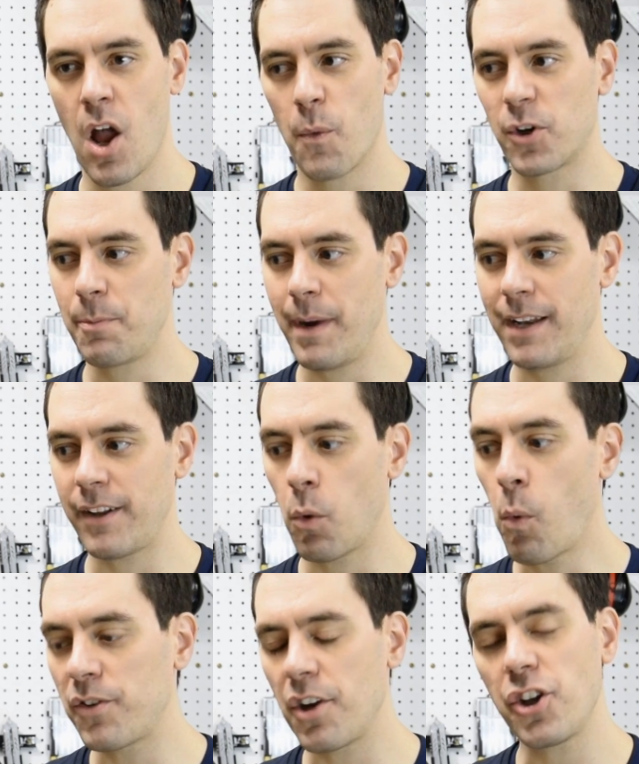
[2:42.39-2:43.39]
which means it
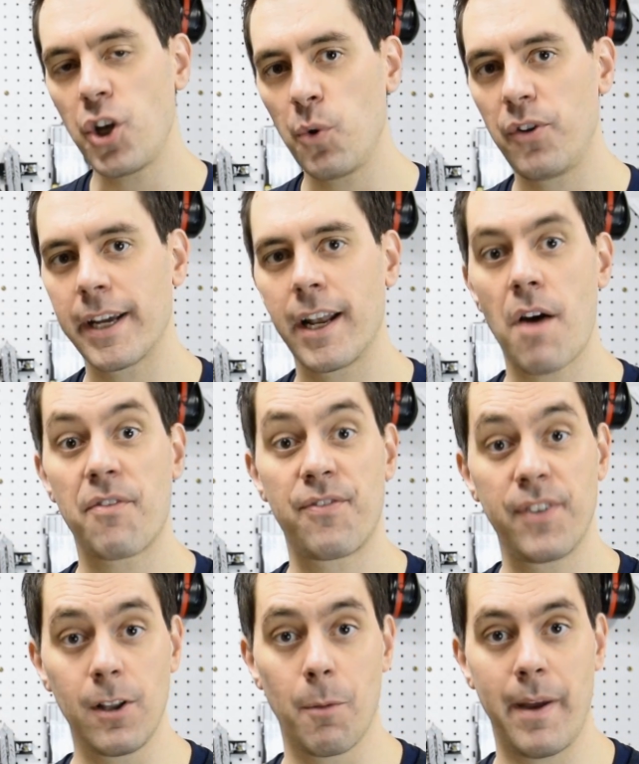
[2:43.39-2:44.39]
wasn't using enough
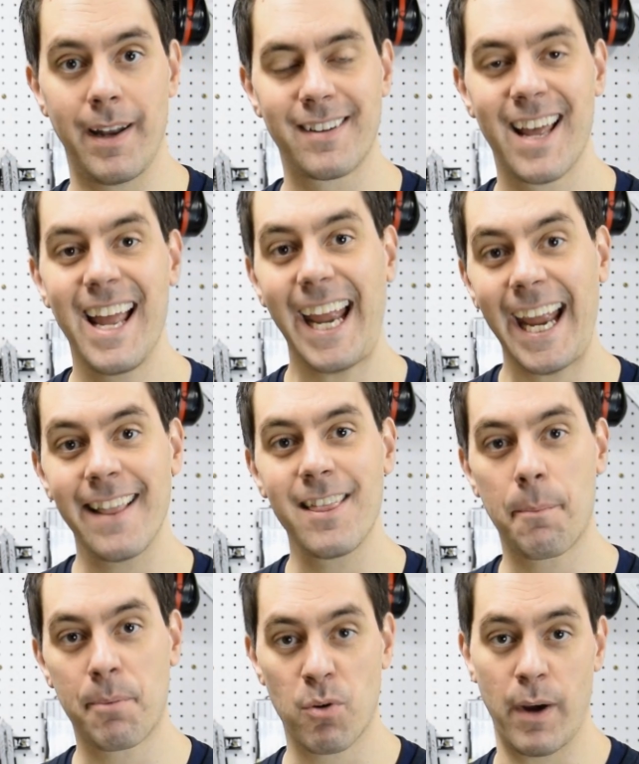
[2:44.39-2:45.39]
filament in
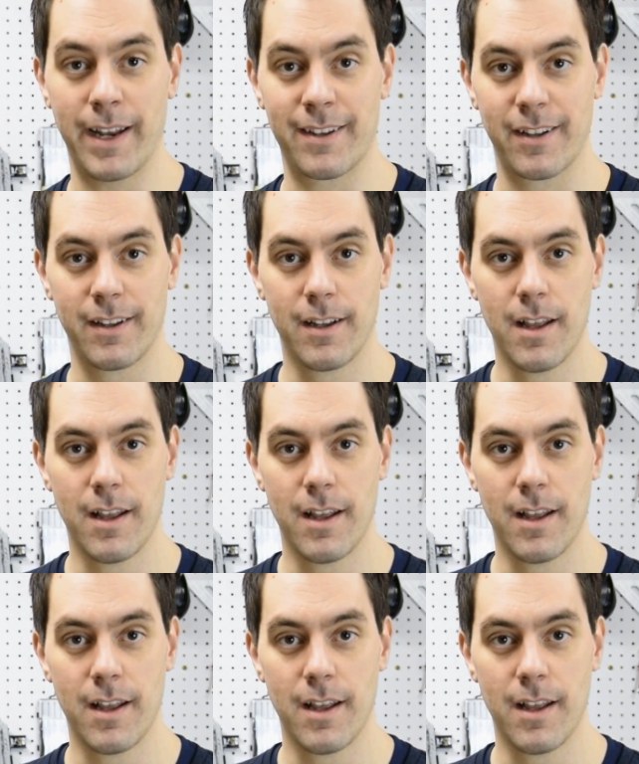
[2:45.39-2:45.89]
the print.